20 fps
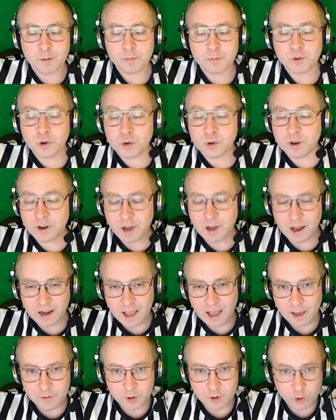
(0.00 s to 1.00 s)
You cannot
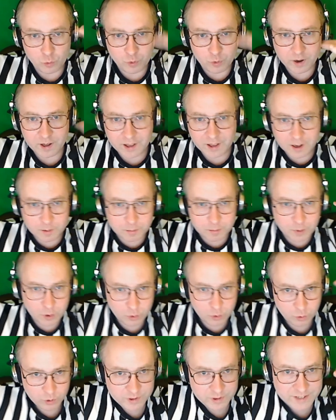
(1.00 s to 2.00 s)
have an iridium
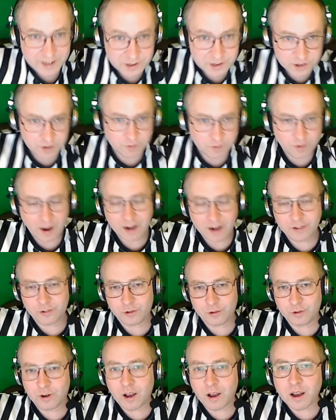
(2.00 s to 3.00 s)
or tinted
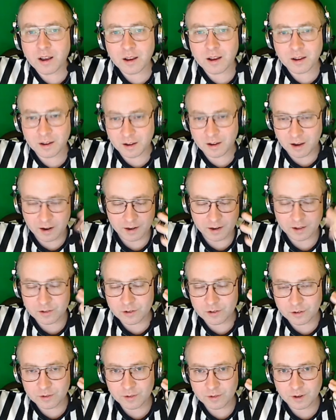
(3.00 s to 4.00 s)
visor on
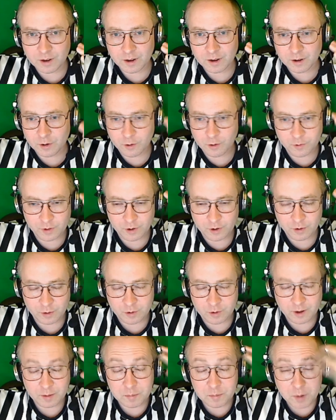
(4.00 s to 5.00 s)
it,
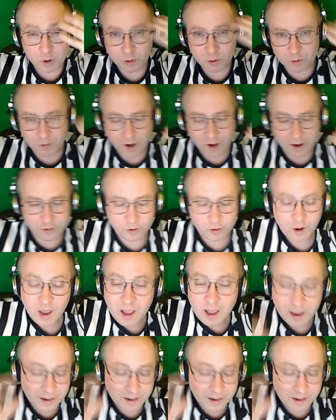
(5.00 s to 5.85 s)
or like mirrored visor.